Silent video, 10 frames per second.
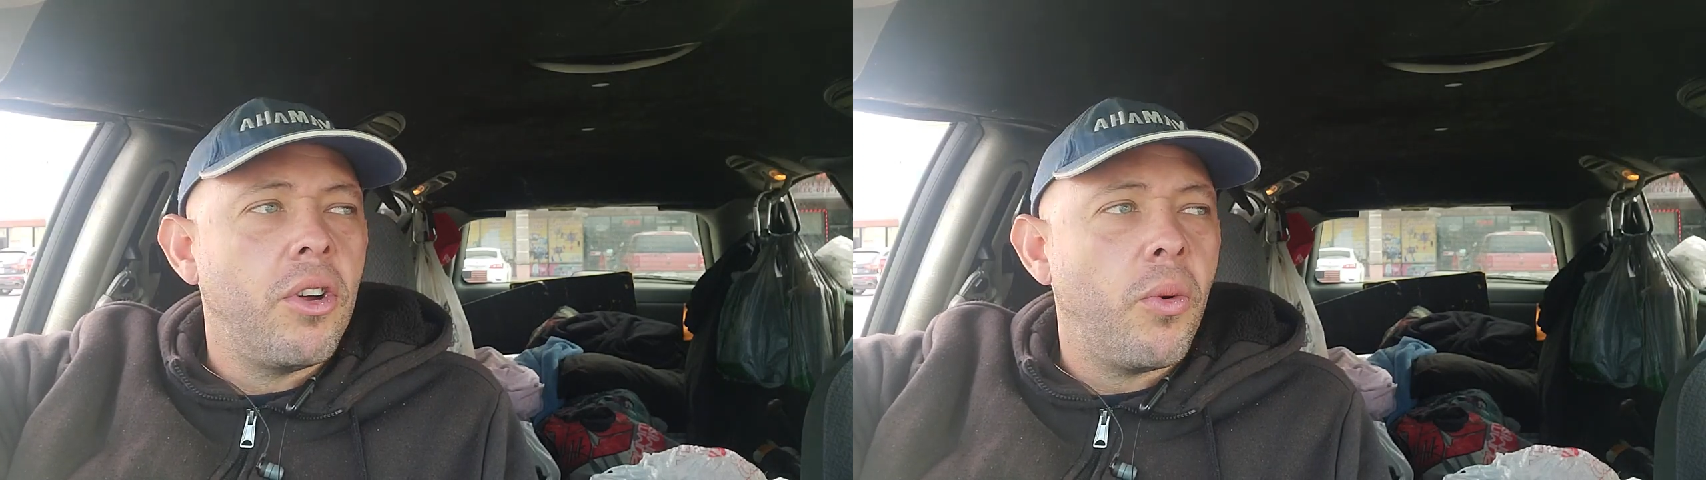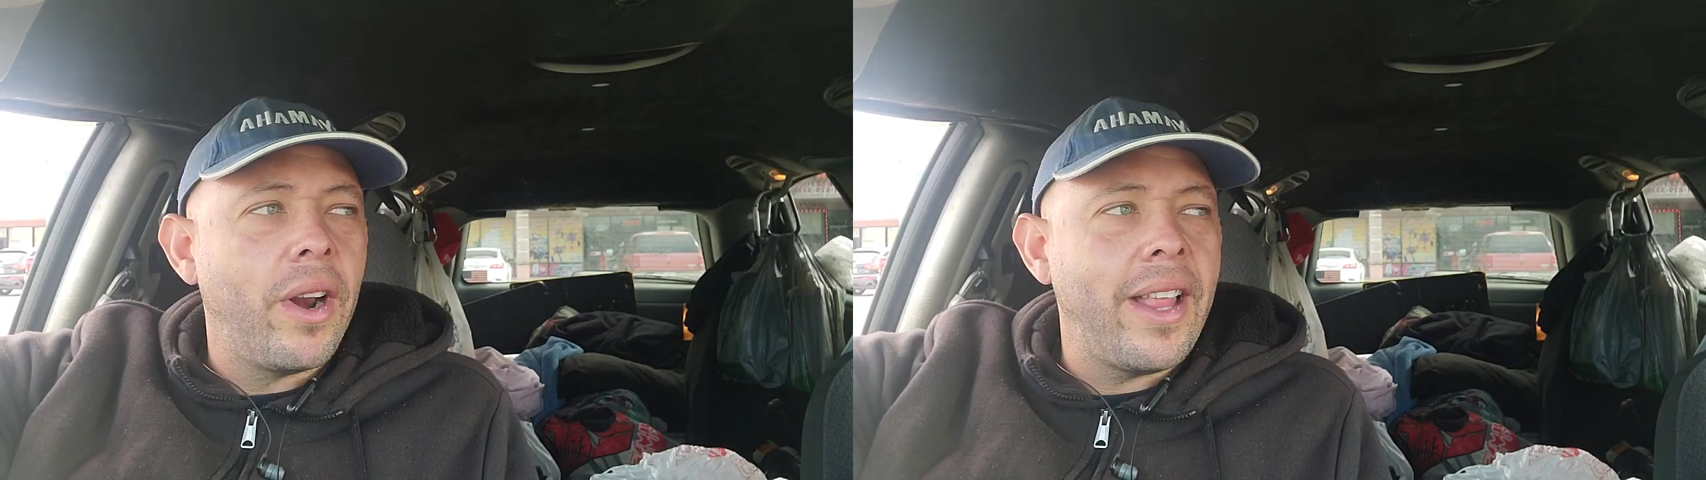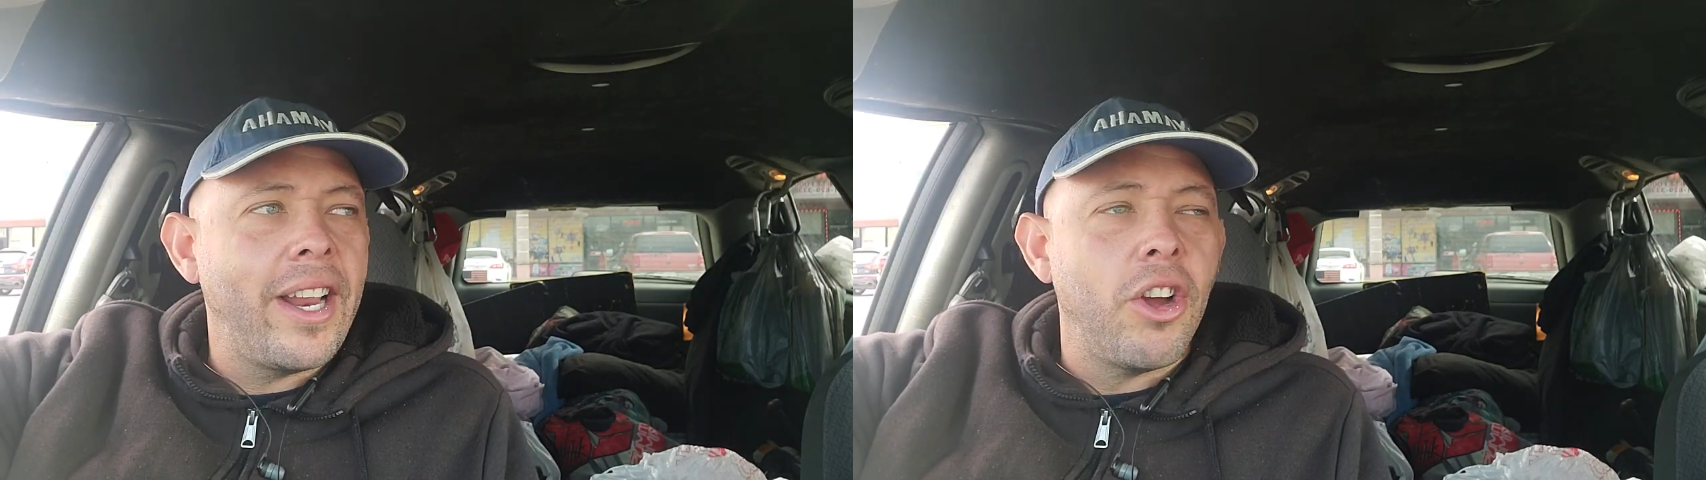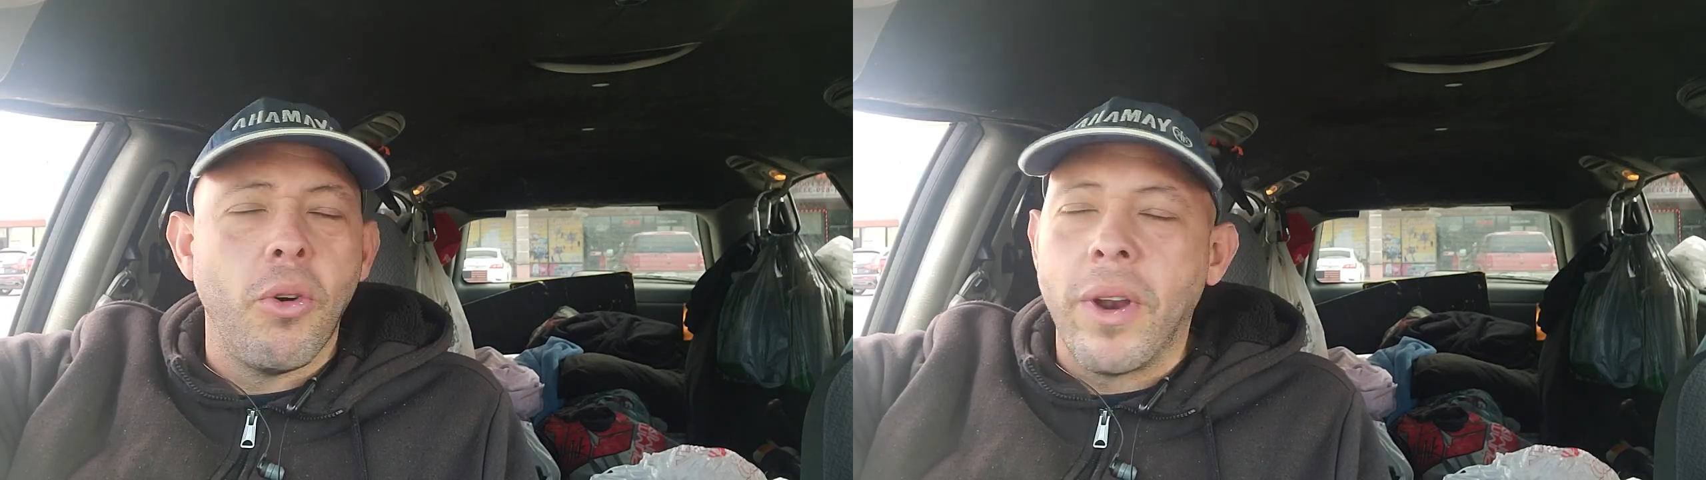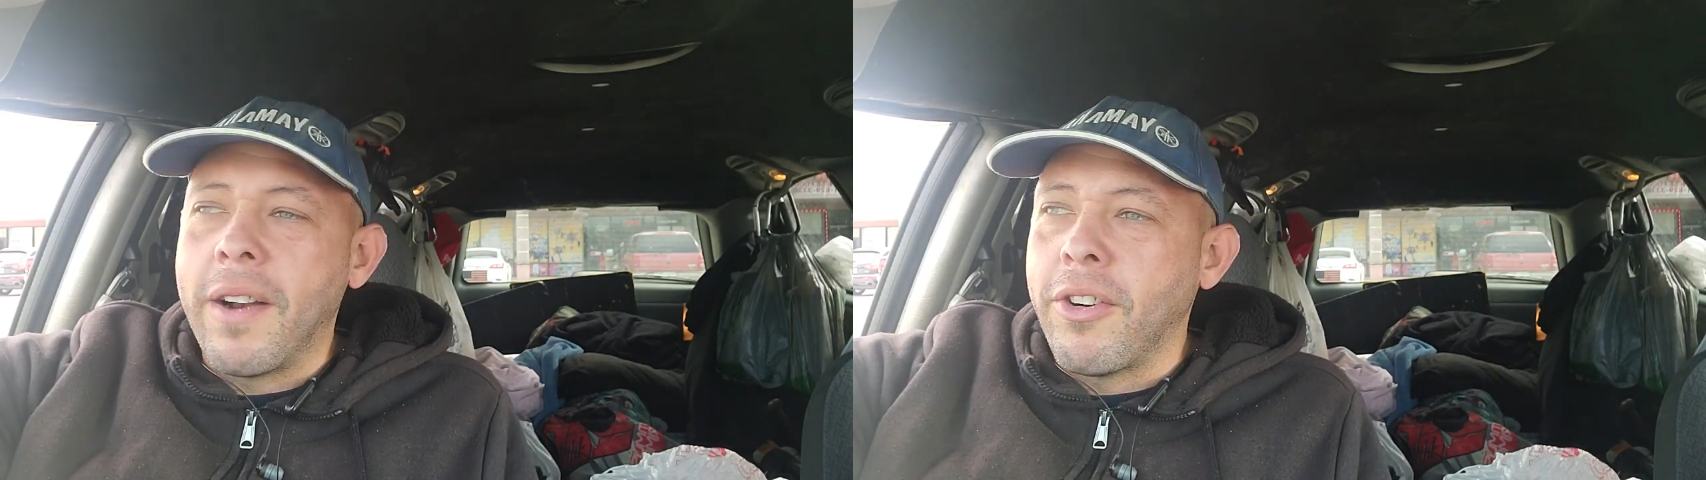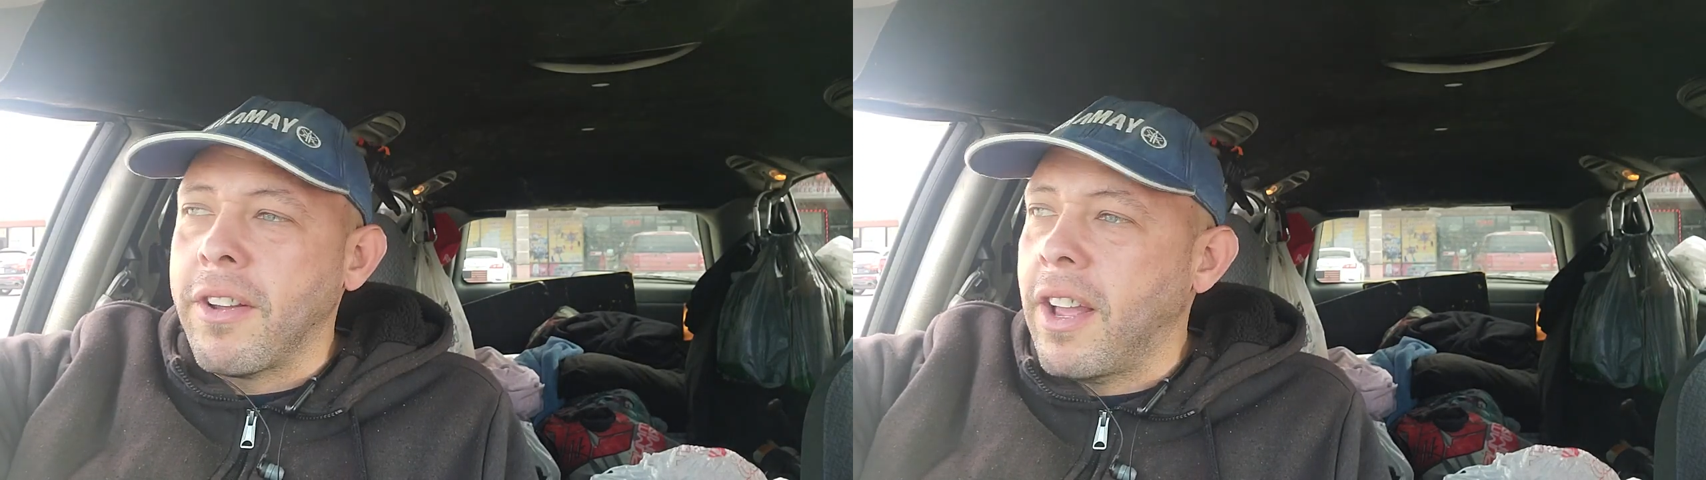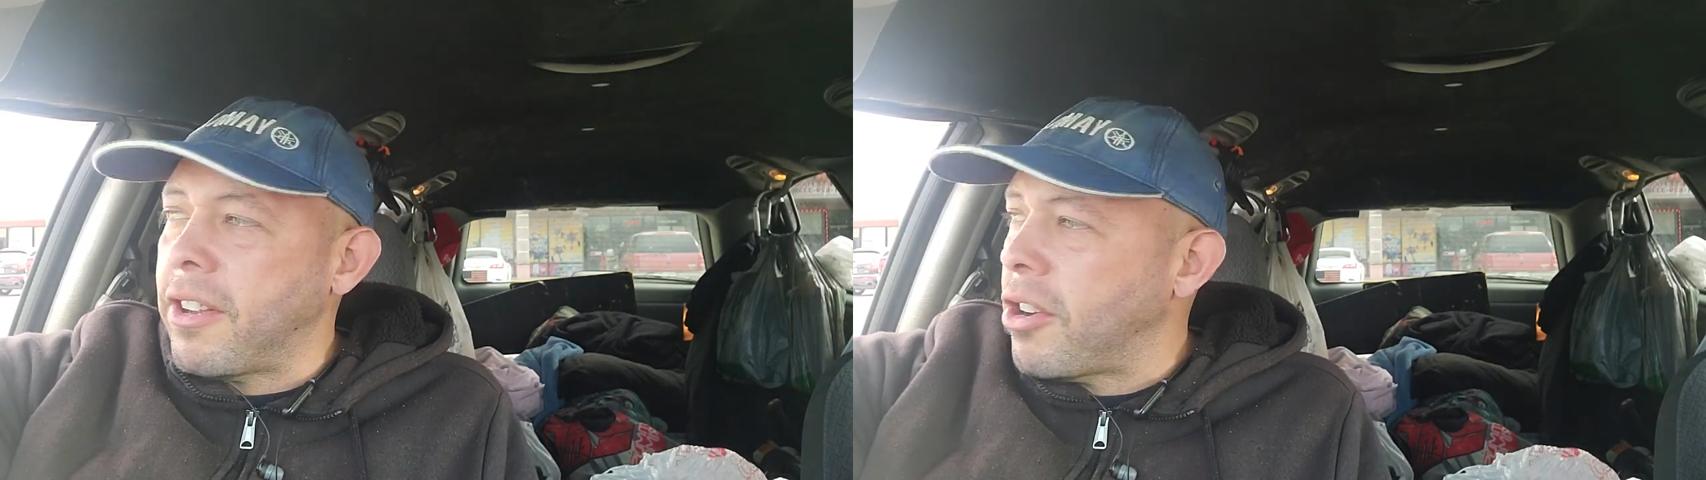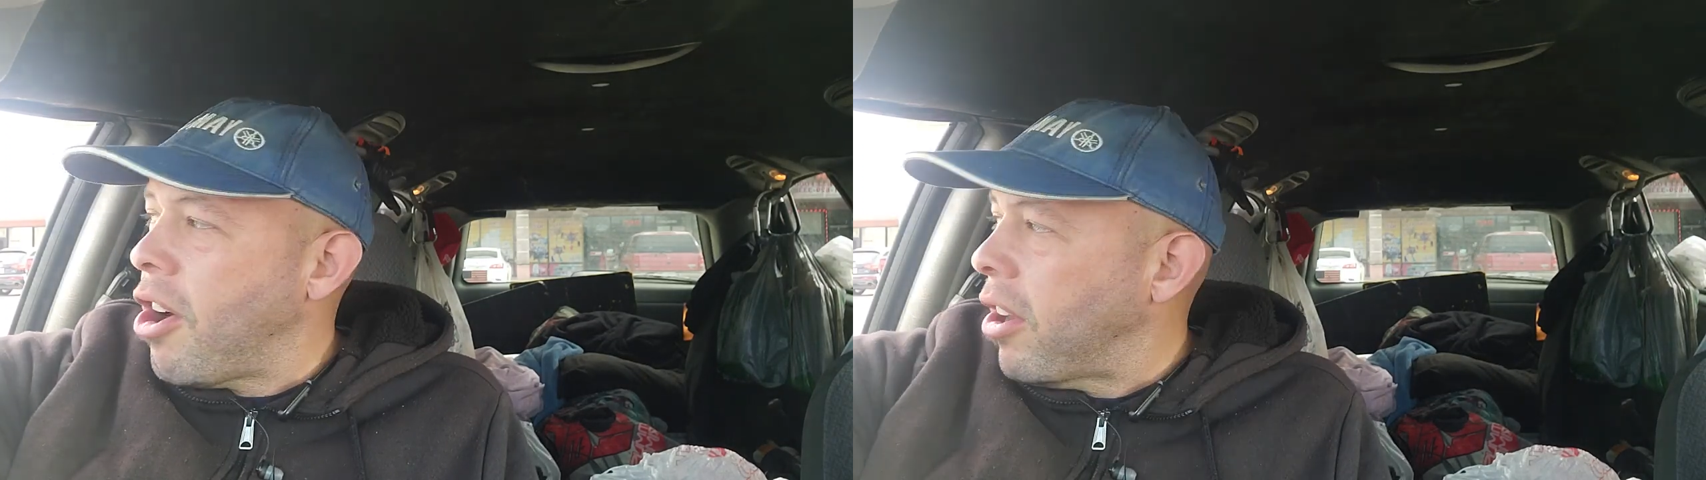relleno, whatever the hell
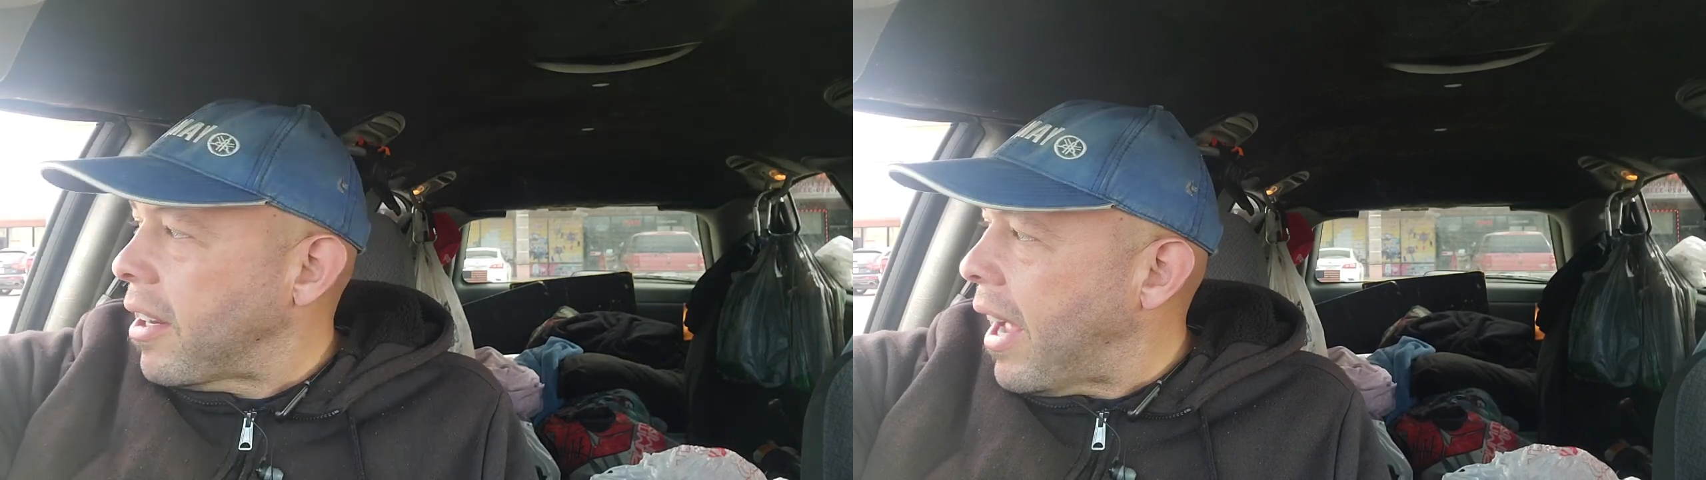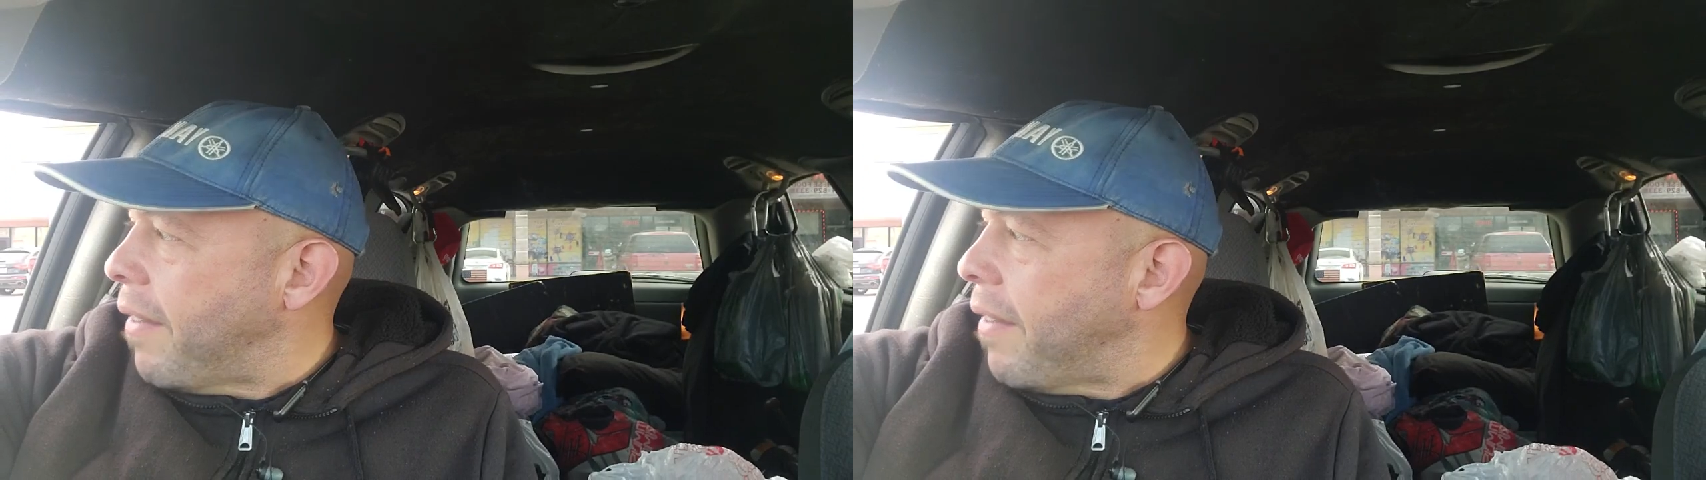you call it,